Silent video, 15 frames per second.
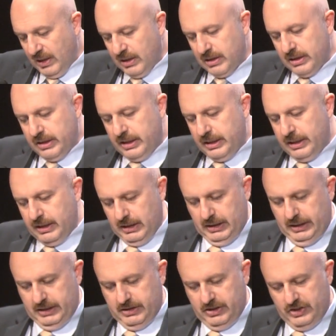
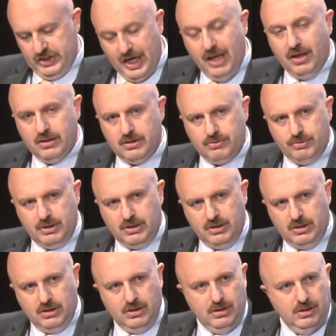the challenge with
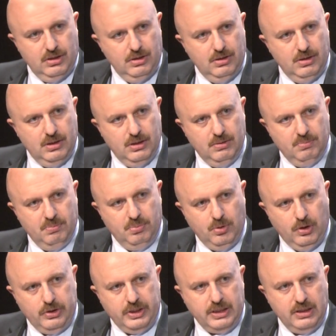the
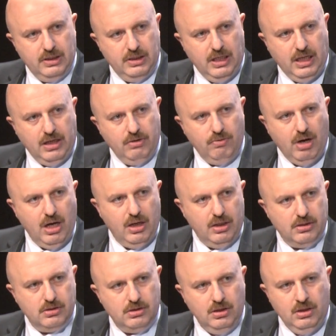political
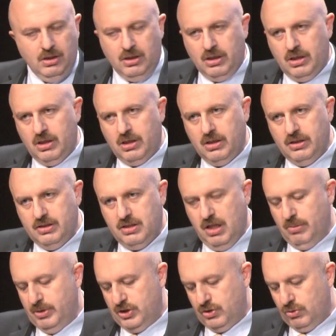non-violent
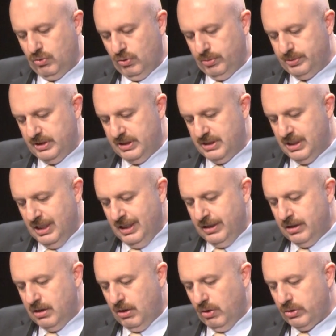Islamist groups is
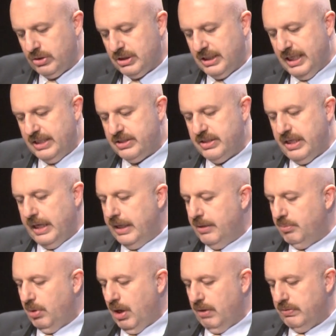the longer they stay
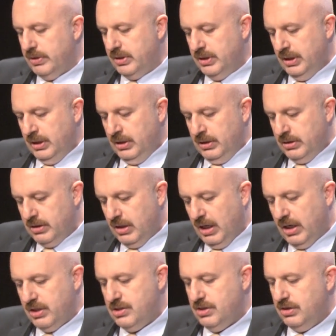in power, the
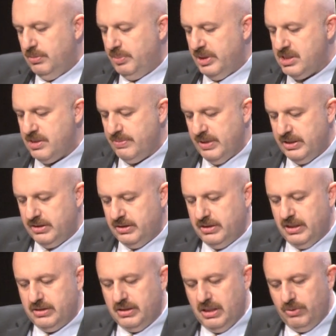larger the possibility
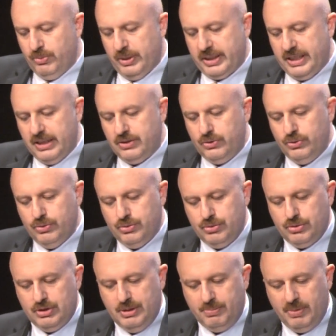that they will get
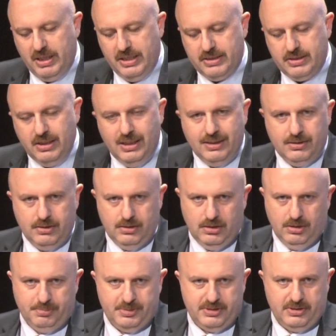used to replace the
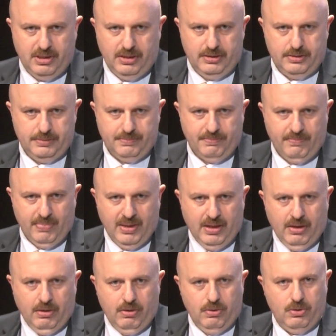deep state
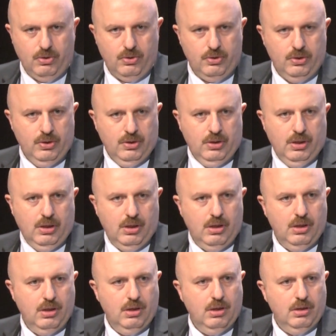or
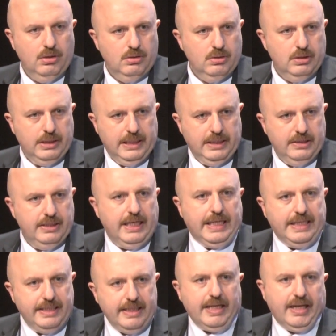
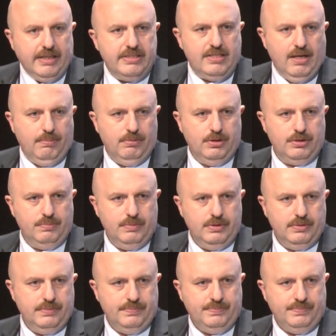the establishment.